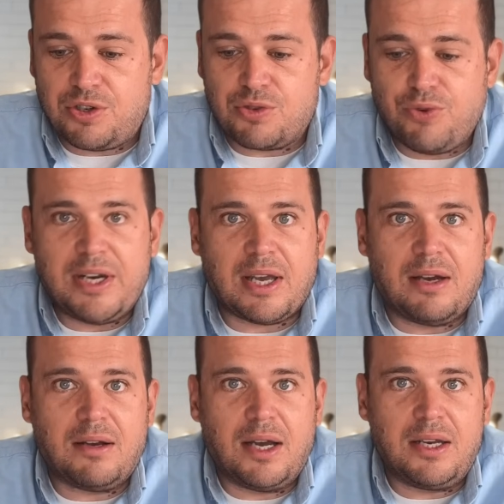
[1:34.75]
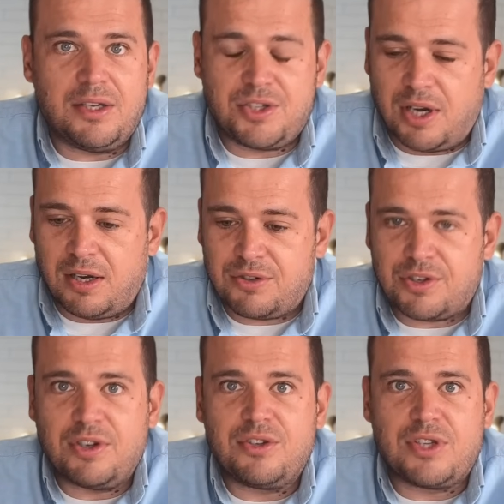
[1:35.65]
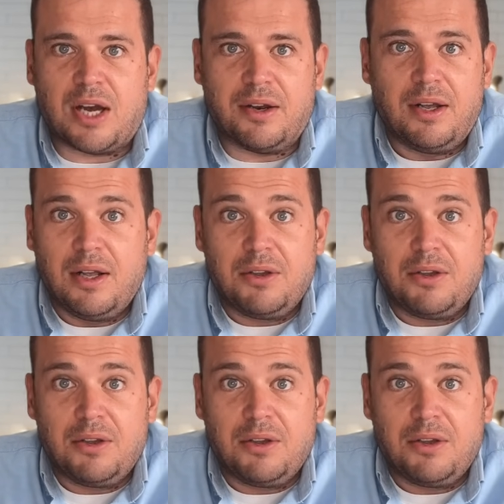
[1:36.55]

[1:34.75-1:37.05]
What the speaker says: It's just read out and you're charged, done.